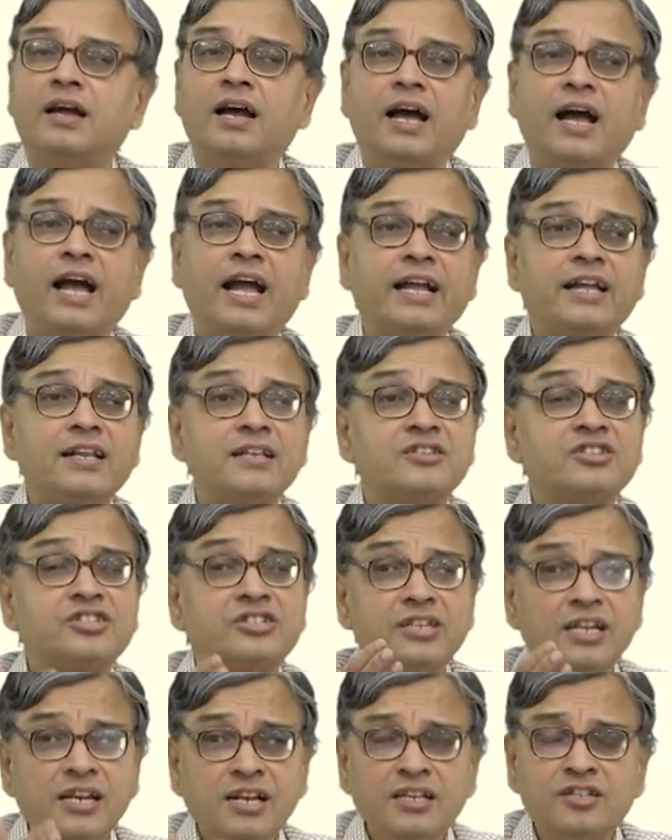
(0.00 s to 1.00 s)
I can
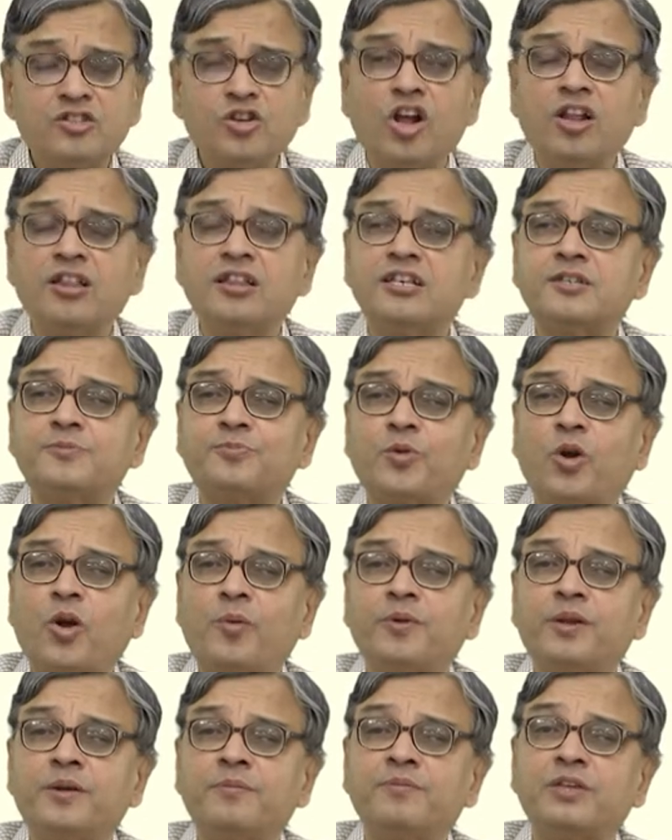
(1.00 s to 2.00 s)
still solve this
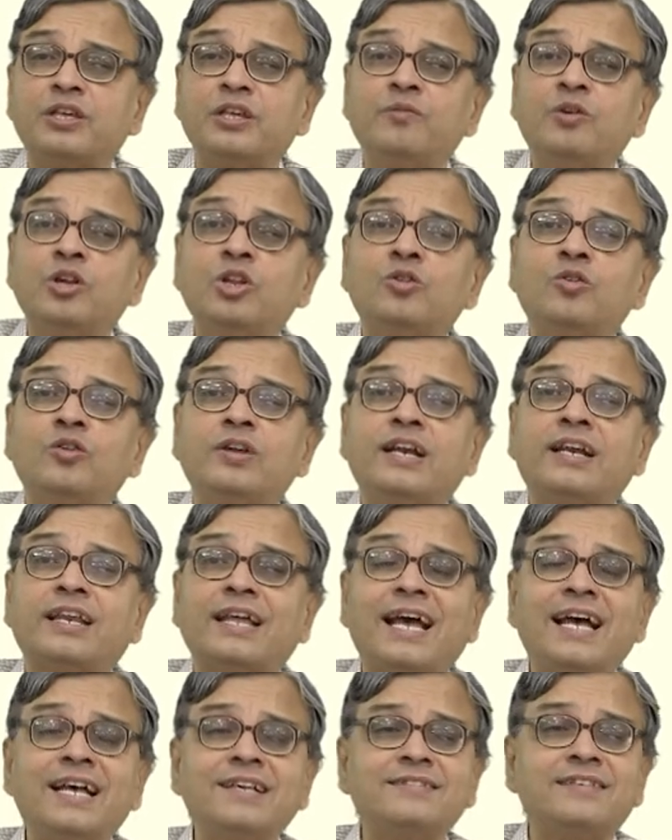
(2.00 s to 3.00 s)
problem even though it
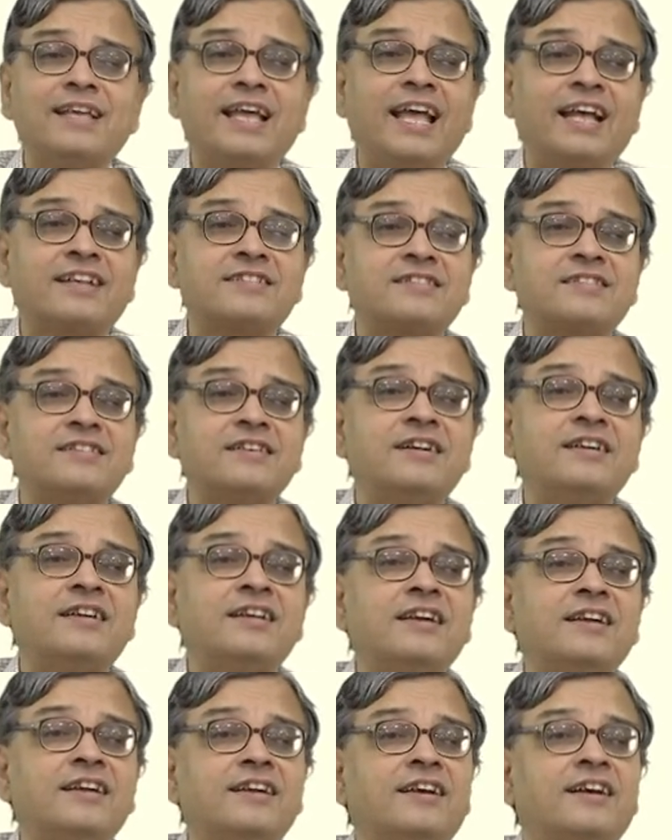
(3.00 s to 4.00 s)
has
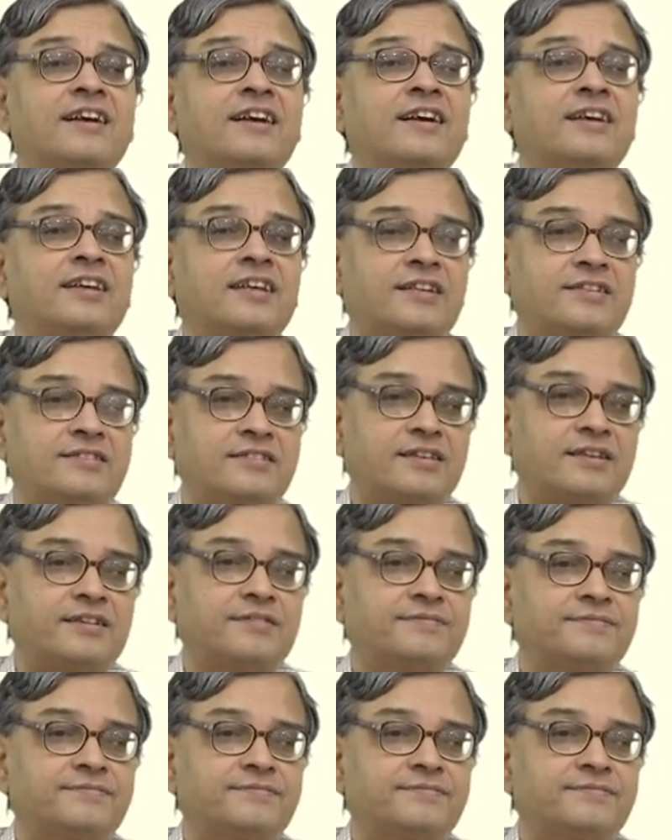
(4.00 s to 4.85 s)
external redundancy.